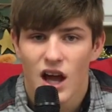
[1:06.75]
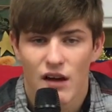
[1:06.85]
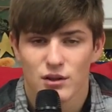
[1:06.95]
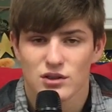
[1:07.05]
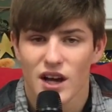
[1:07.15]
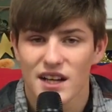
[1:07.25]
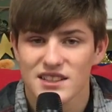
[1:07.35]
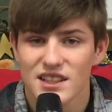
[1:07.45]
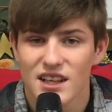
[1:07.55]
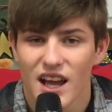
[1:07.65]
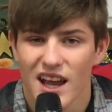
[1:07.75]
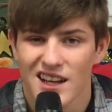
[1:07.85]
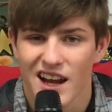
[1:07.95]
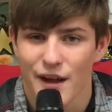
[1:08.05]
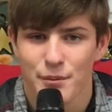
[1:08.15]
Have a relaxing
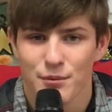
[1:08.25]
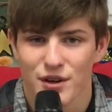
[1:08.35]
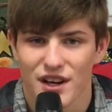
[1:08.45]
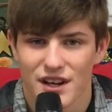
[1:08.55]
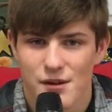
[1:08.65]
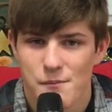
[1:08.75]
and happy break.